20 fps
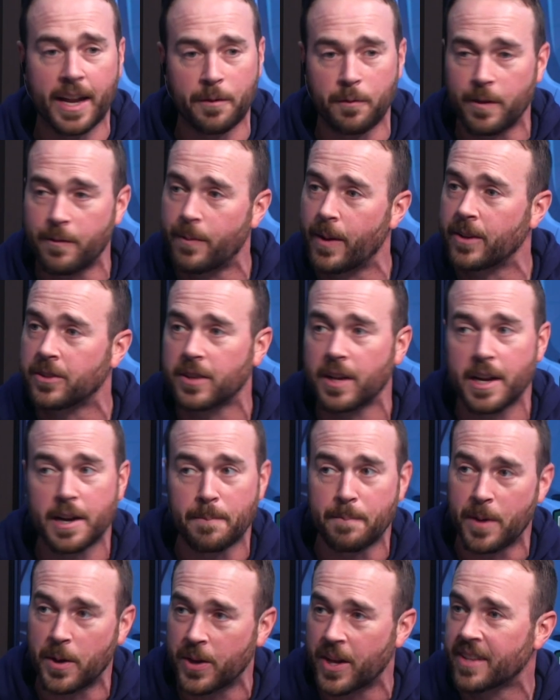and we've mentioned it
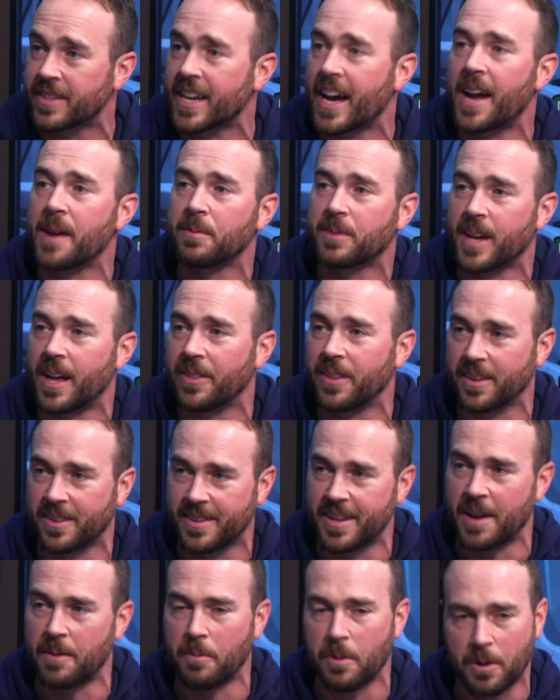a million times on
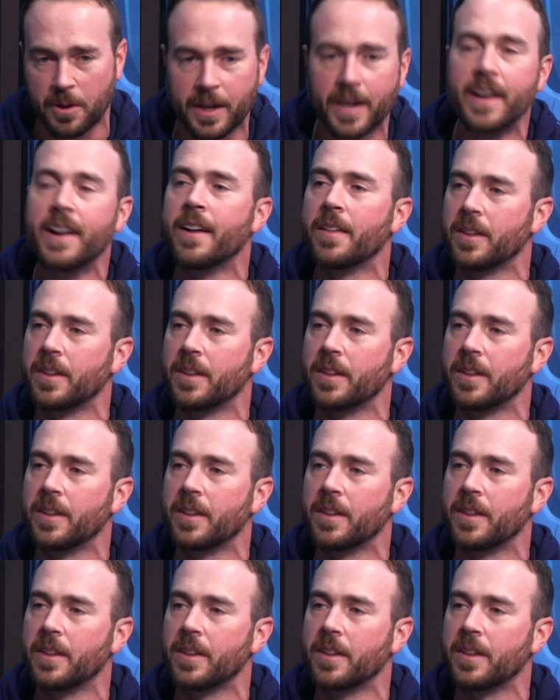this network,